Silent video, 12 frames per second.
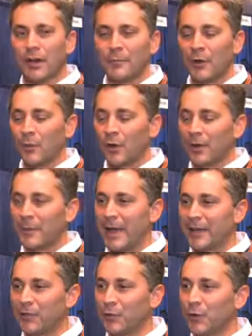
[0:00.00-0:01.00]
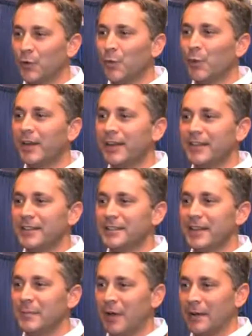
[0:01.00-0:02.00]
I'm going to walk back through what it is
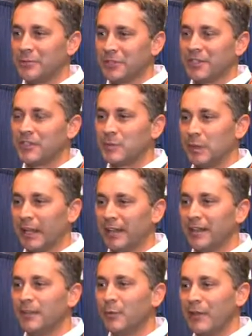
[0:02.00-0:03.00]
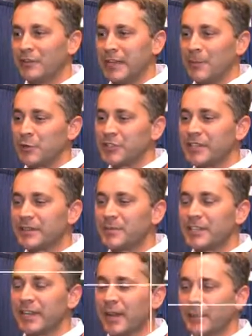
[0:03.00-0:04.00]
that Bob just explained. We have a demo system
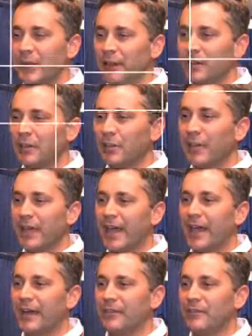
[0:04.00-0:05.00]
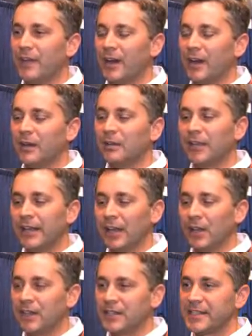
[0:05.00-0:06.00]
set up here. We have
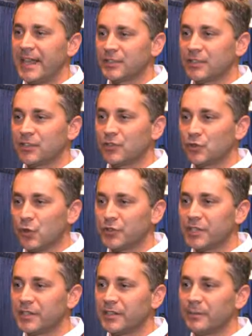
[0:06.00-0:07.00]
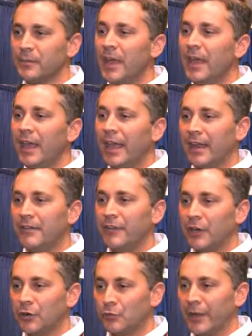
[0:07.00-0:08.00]
Linnell as the access control system and a
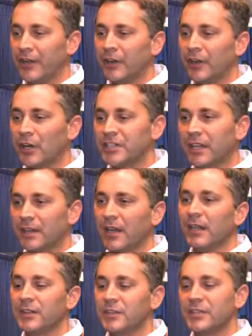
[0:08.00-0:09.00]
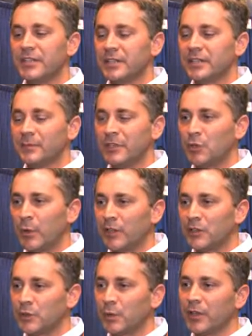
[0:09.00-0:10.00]
Verrit reader, and our technology sits in between
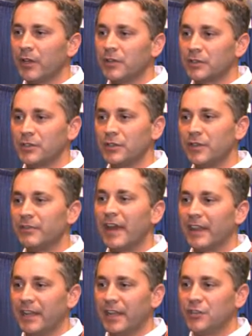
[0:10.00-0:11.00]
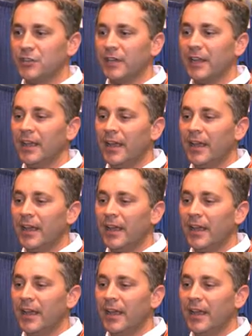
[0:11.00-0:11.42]
the two of those to do the validation.